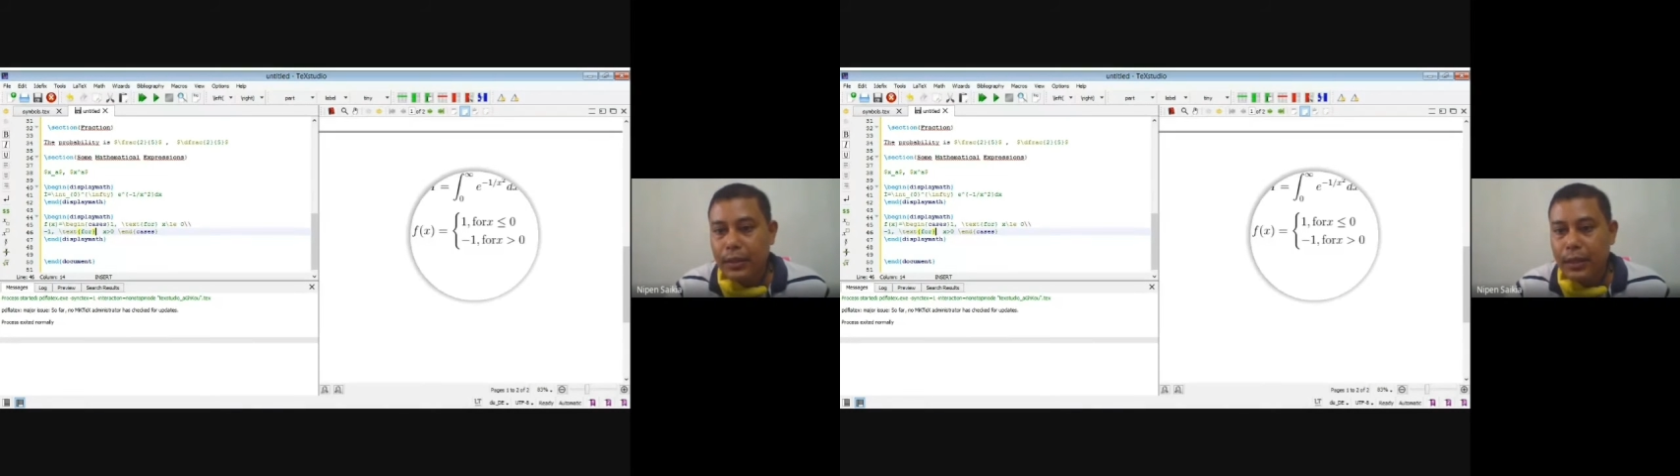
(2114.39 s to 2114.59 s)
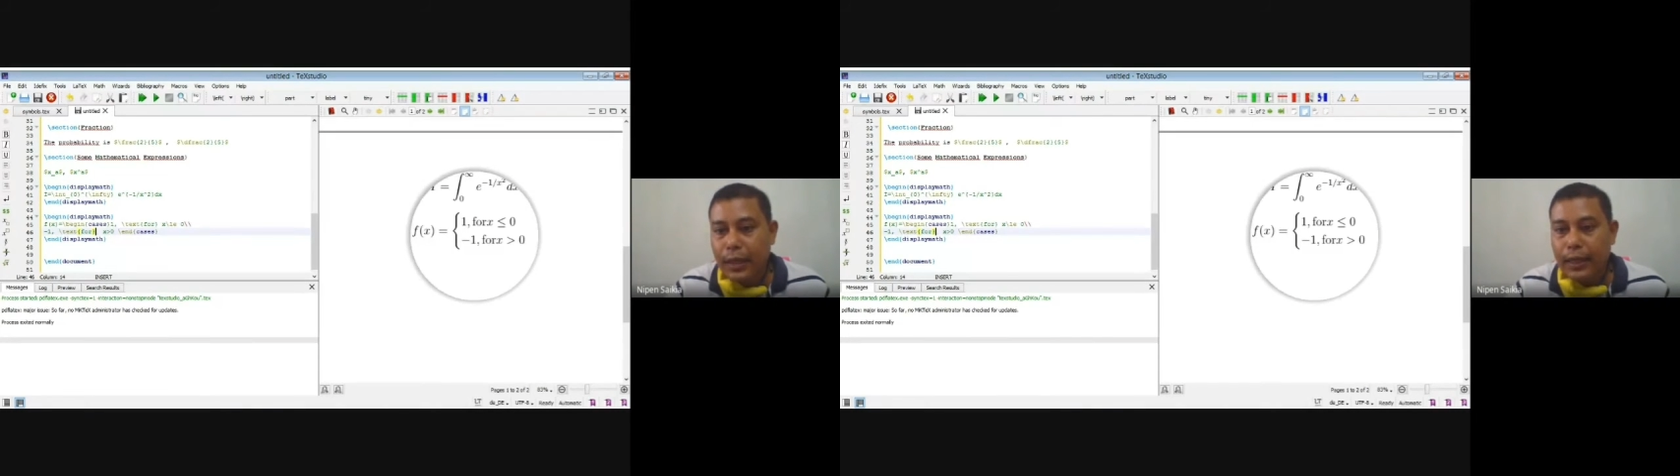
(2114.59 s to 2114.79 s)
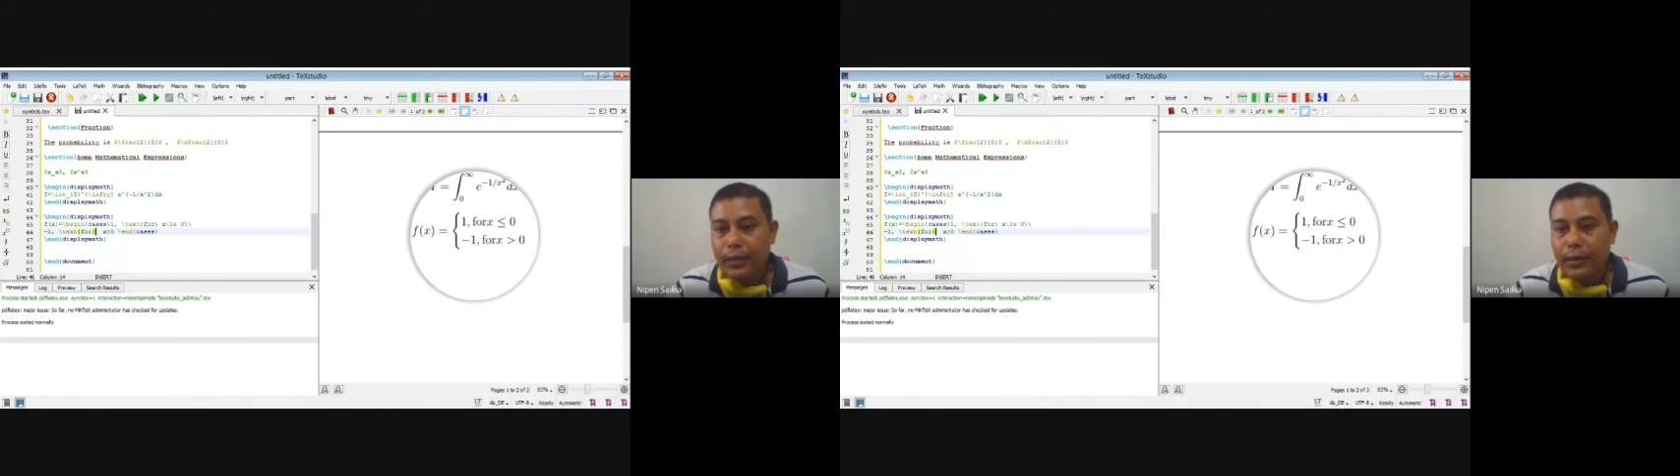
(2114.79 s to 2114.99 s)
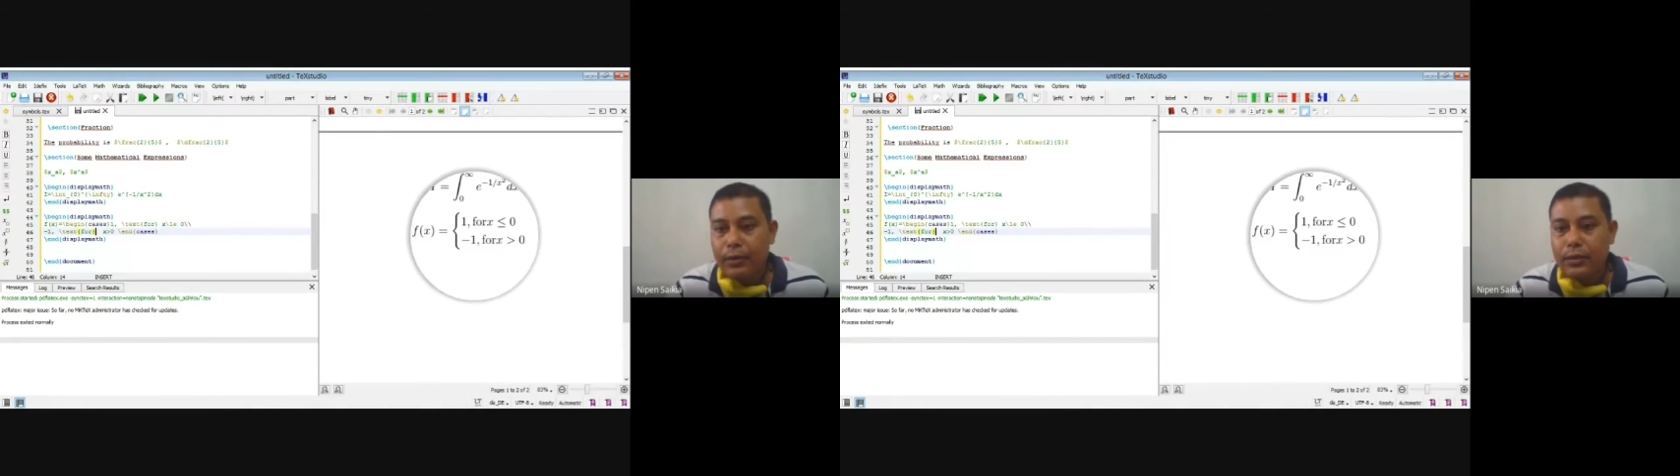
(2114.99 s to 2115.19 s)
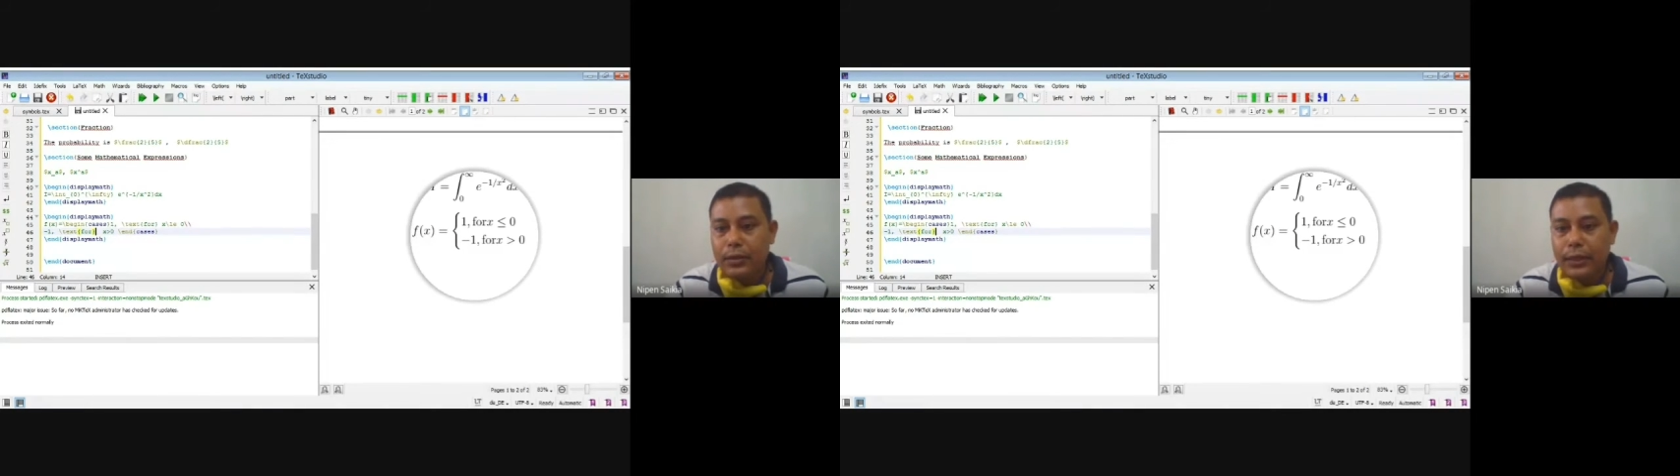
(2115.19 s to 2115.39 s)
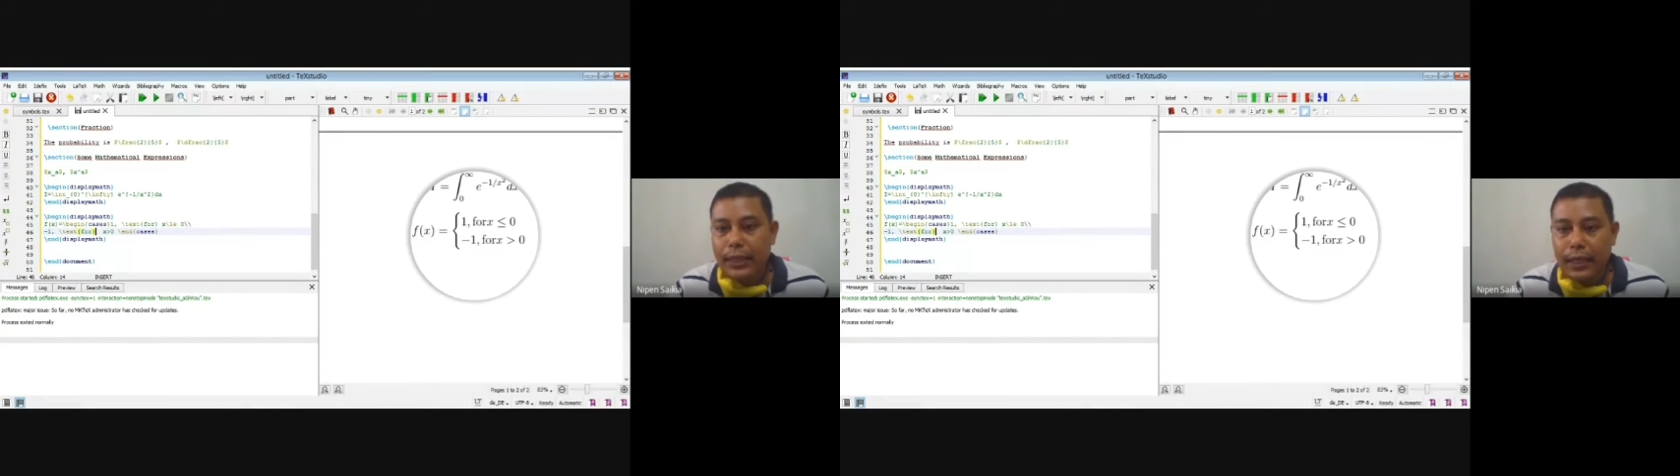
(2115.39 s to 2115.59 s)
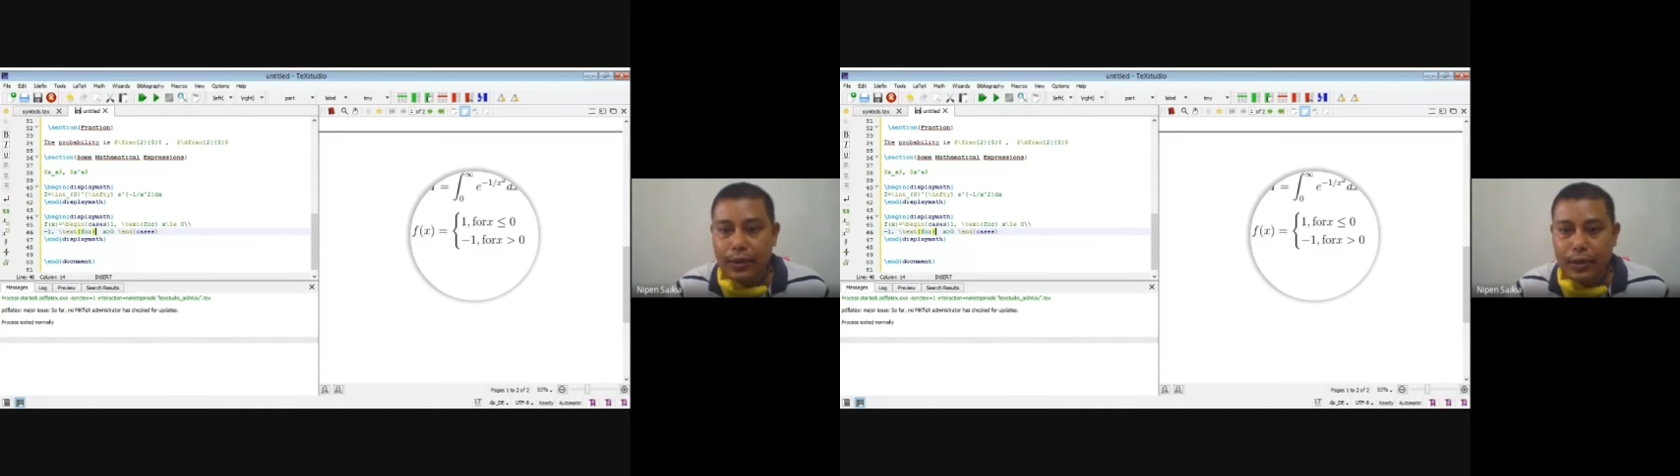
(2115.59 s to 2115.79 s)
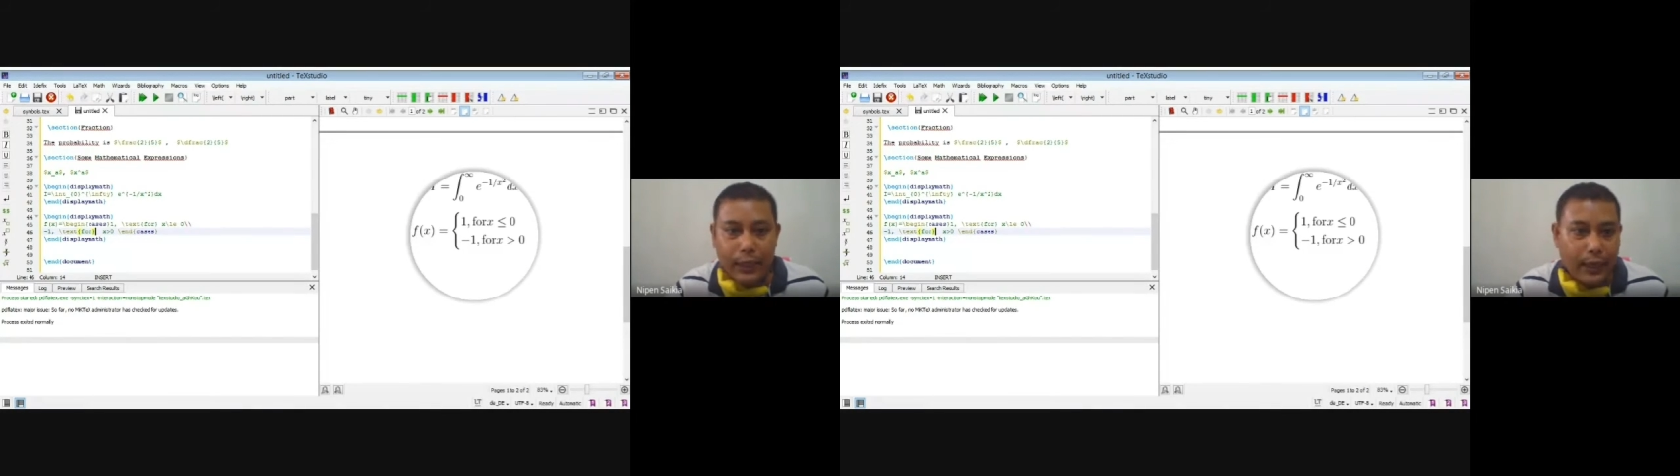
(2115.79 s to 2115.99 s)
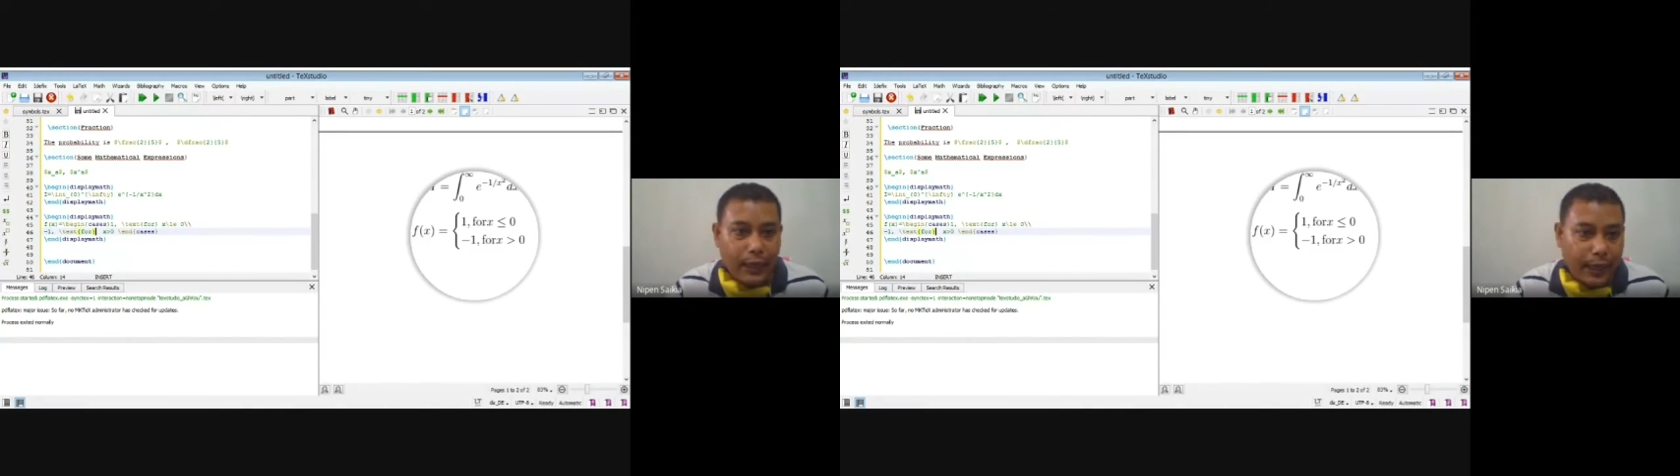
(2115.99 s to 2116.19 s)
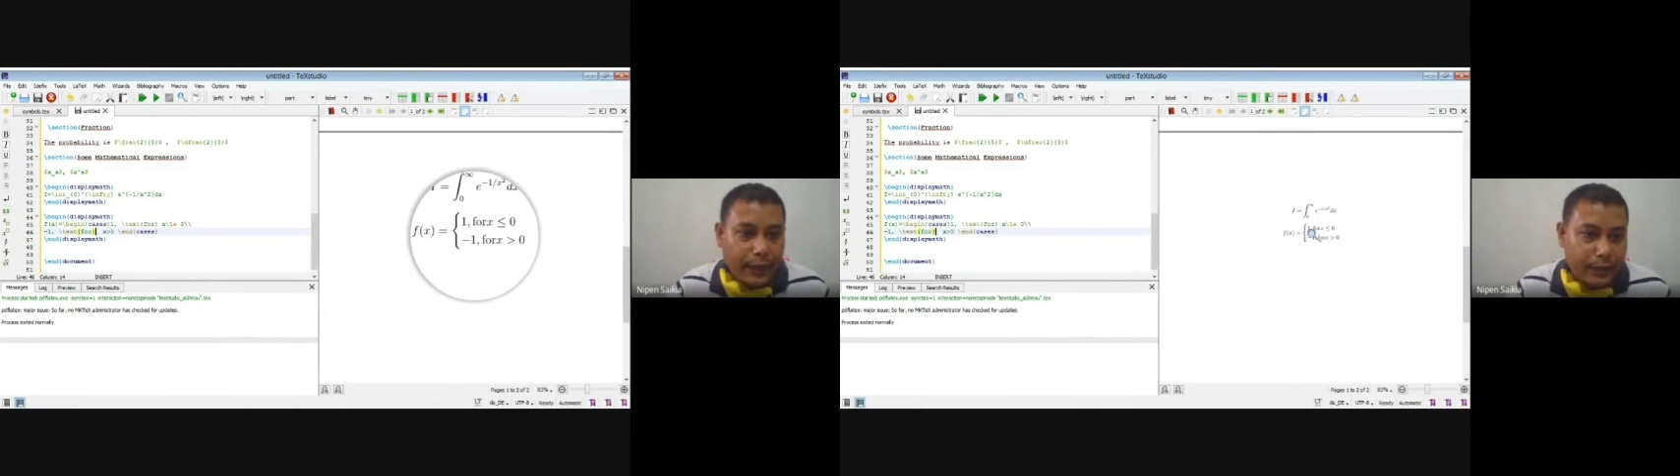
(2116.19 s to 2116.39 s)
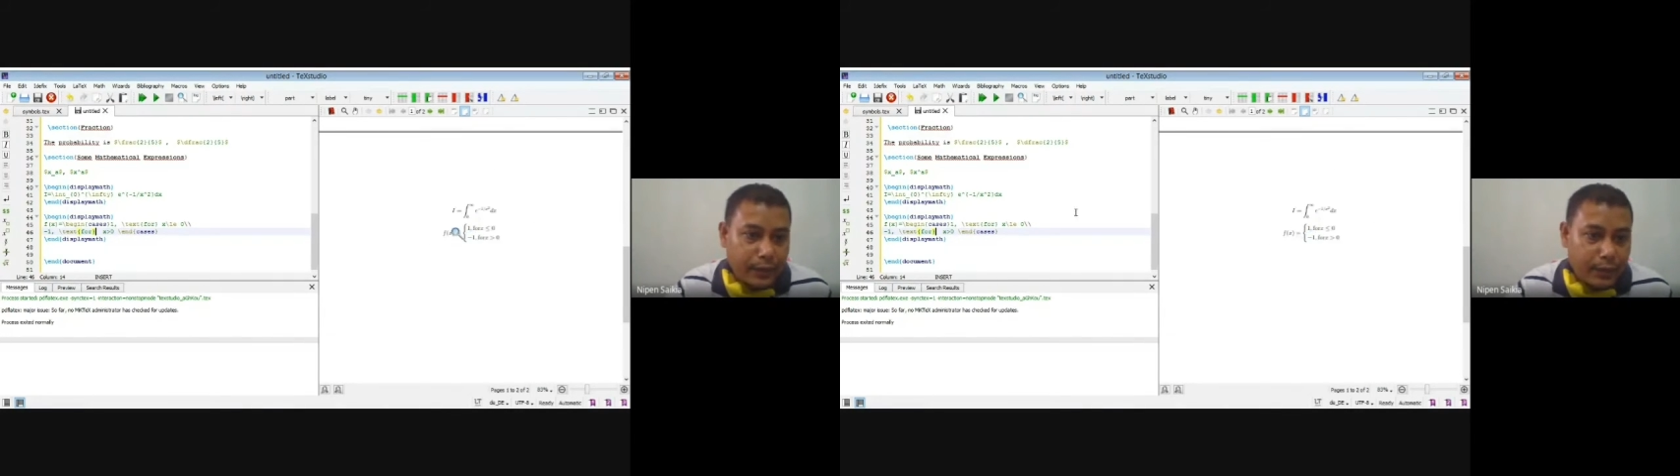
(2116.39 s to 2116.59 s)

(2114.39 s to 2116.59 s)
and also they are not aligned.